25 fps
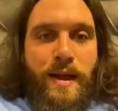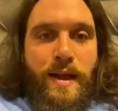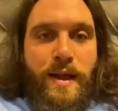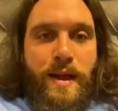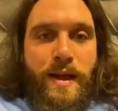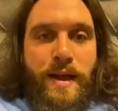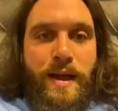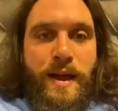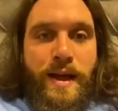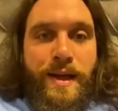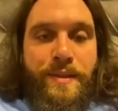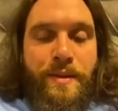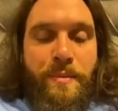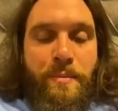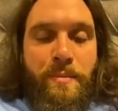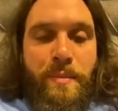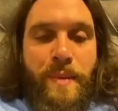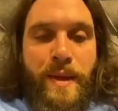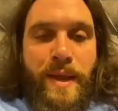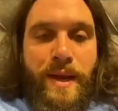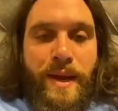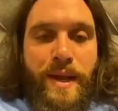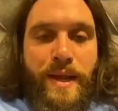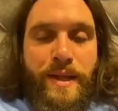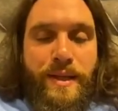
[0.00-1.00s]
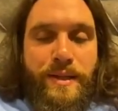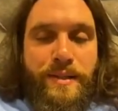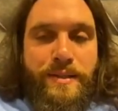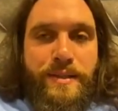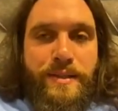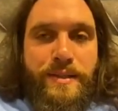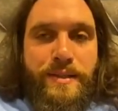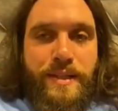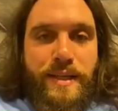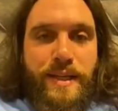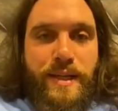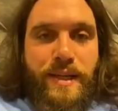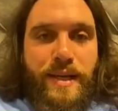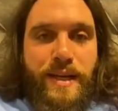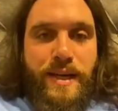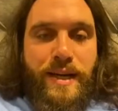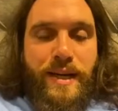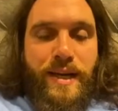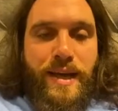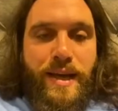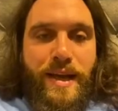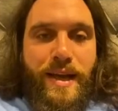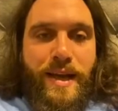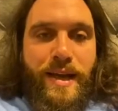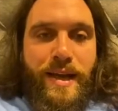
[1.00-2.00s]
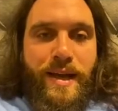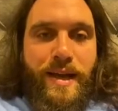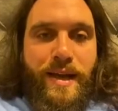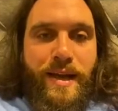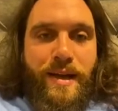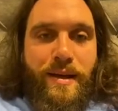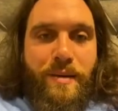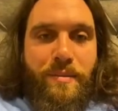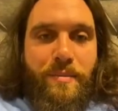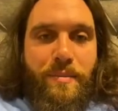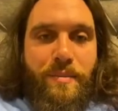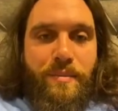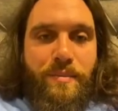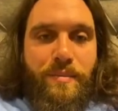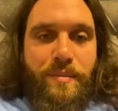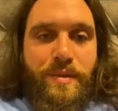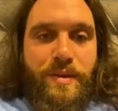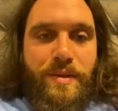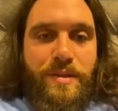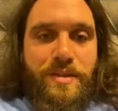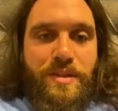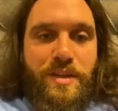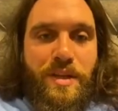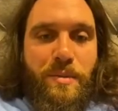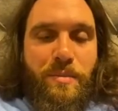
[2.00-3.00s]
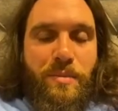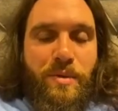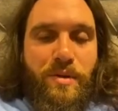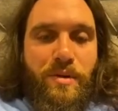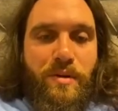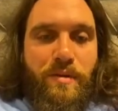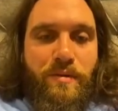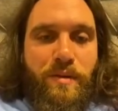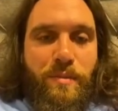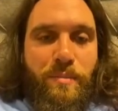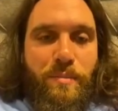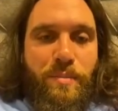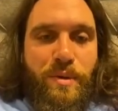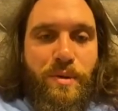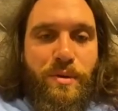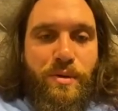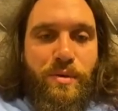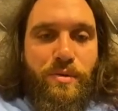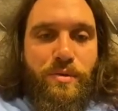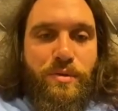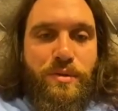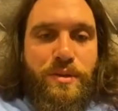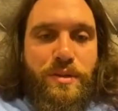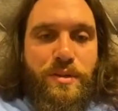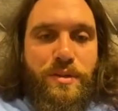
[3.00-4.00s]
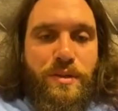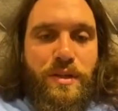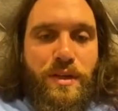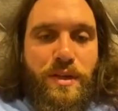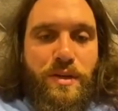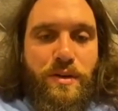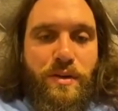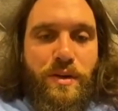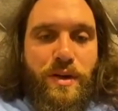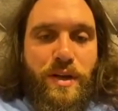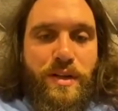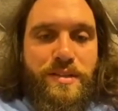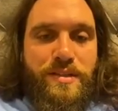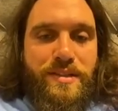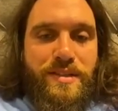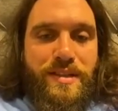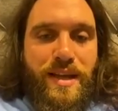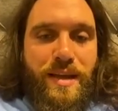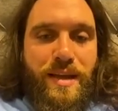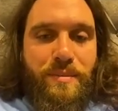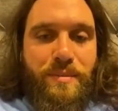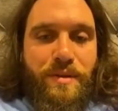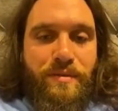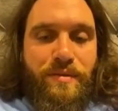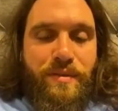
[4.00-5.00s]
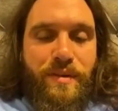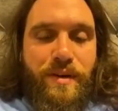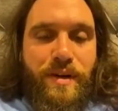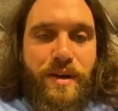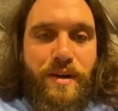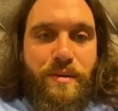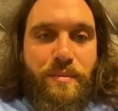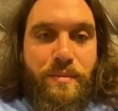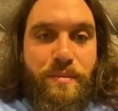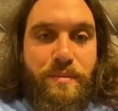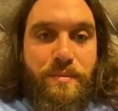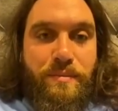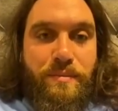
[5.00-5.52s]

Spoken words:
At the minute, I am the skipper of a boat on a salmon farm.